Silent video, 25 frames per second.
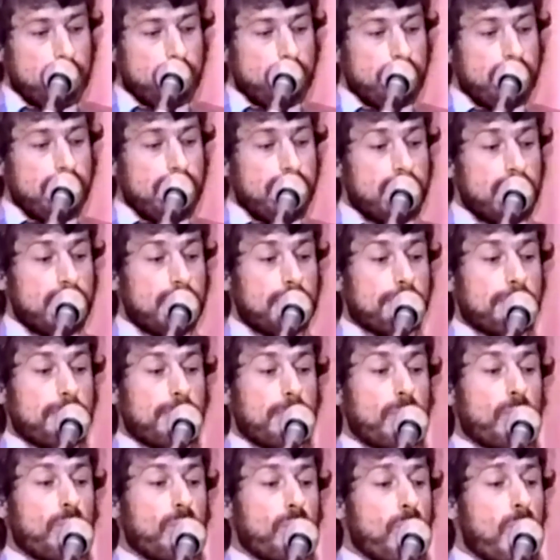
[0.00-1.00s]
The
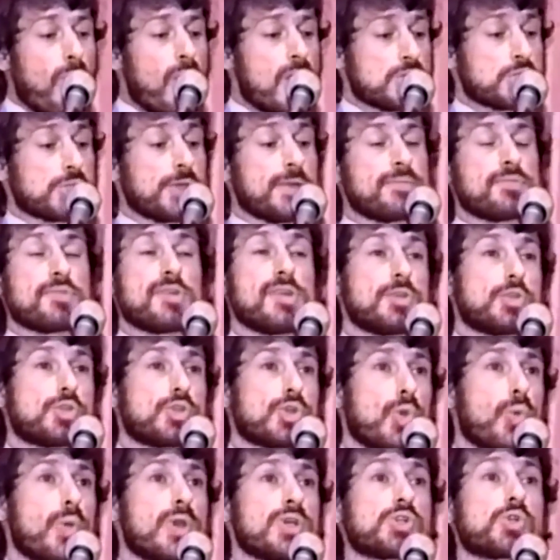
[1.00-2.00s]
Washington
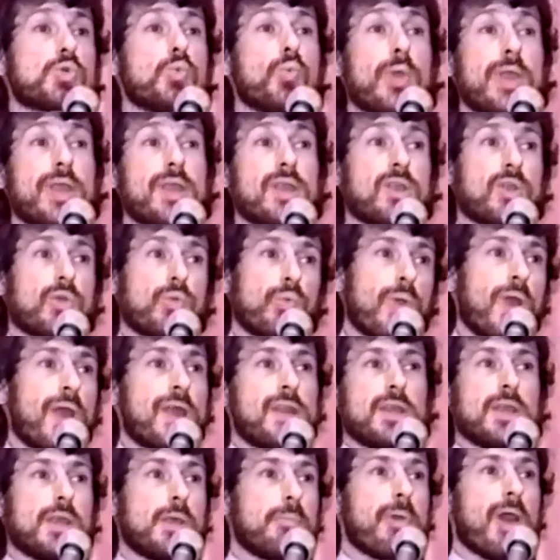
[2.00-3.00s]
Jewish Week,
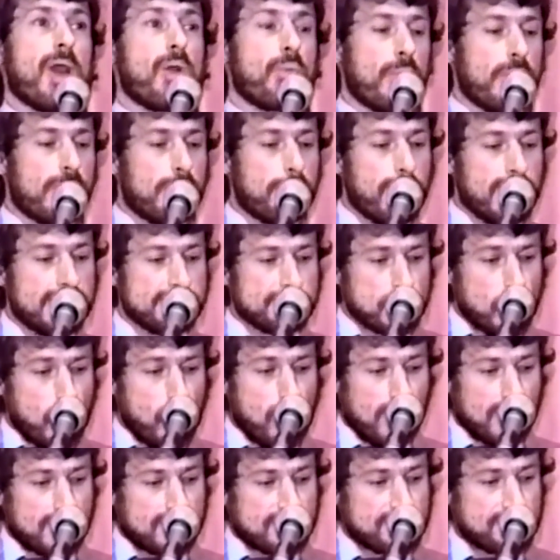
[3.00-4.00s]
writing about one of my
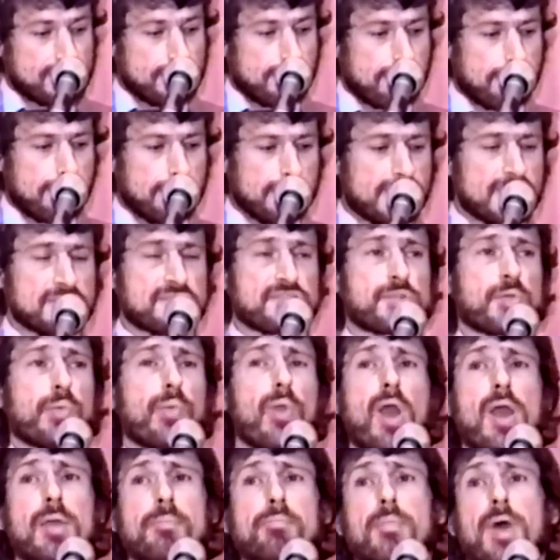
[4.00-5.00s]
talks,
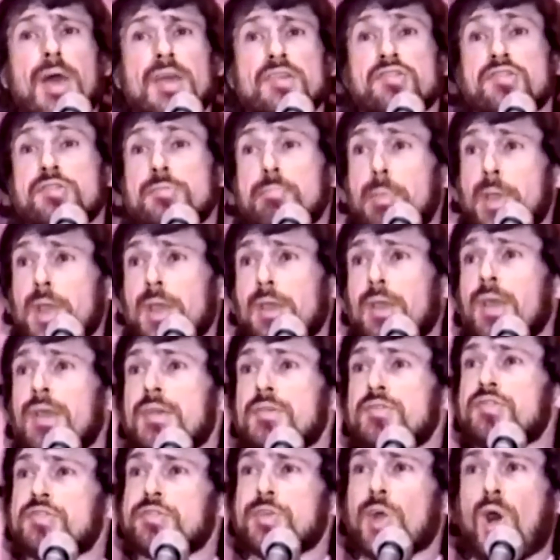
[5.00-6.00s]
described my
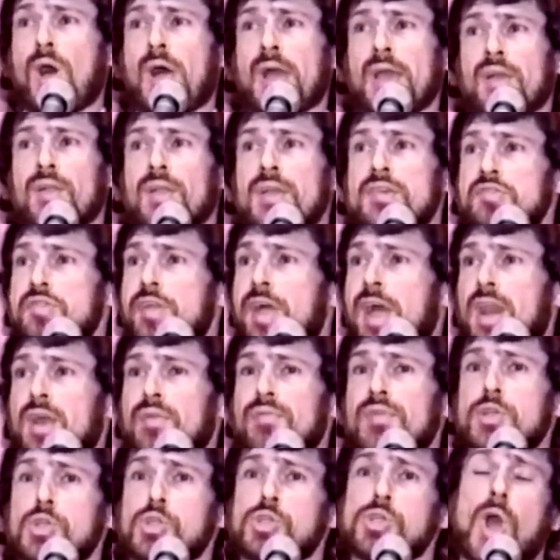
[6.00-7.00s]
speaking style as that
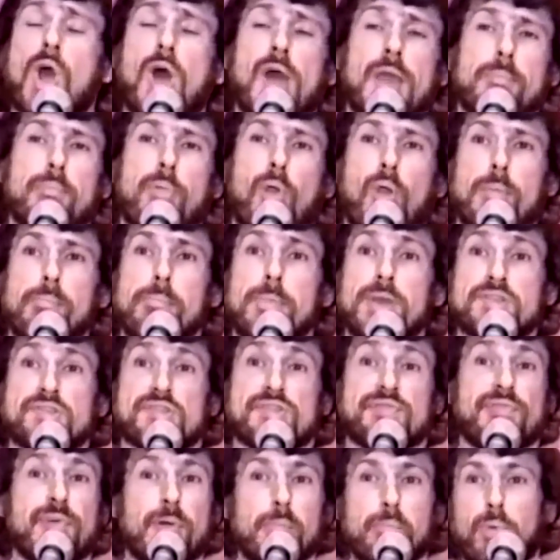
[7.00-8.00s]
of a shy bar
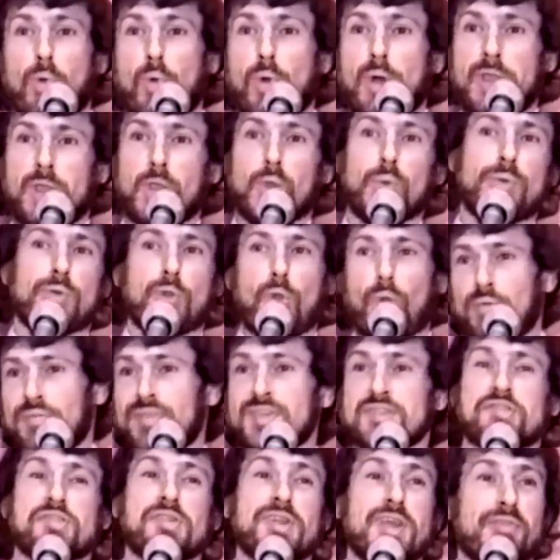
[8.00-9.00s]
mitzvah boy who
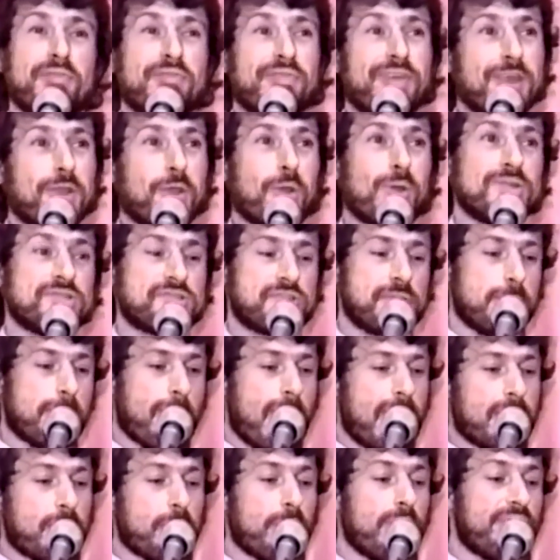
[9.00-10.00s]
nervously fingers the
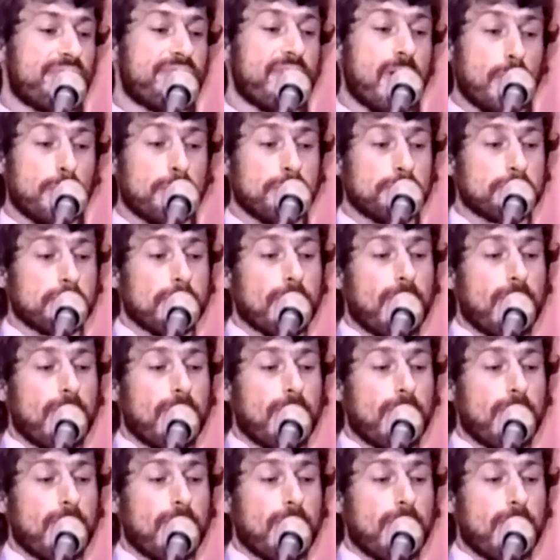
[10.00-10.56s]
microphone.